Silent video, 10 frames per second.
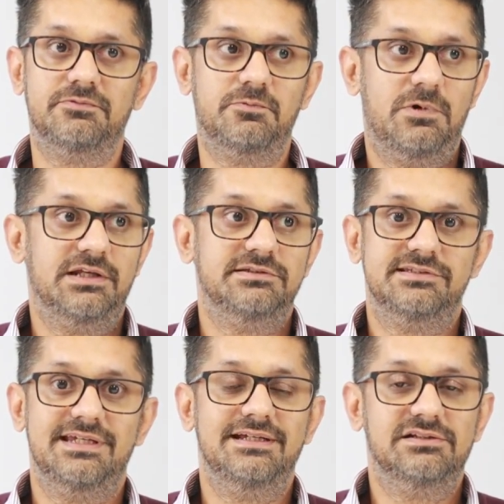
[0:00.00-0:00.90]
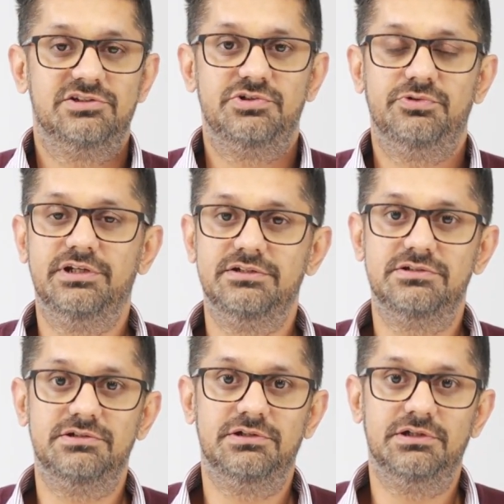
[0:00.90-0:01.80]
one single student
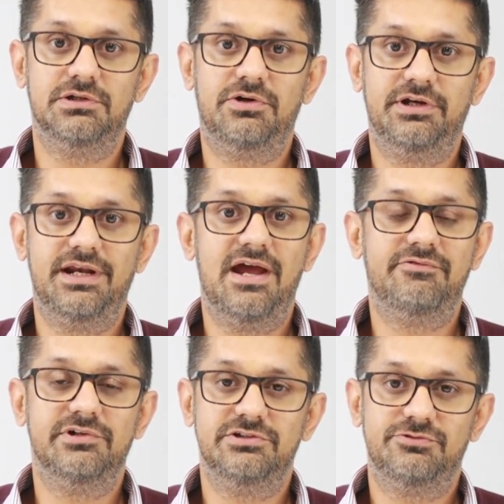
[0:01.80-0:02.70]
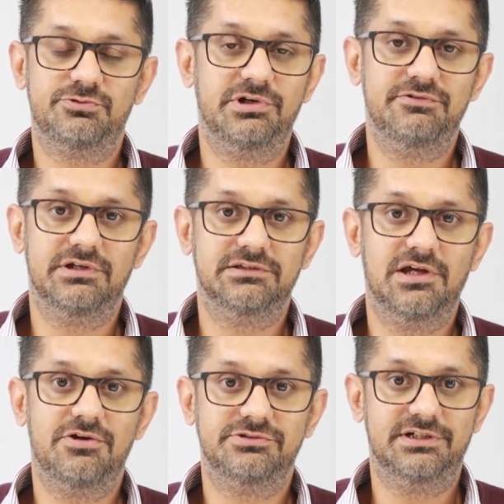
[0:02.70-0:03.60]
on an average of
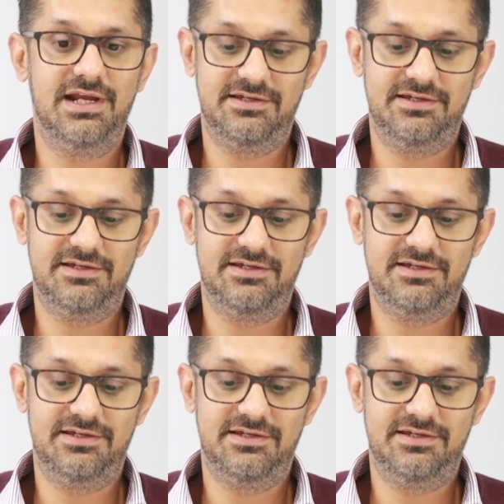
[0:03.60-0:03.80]
21,000,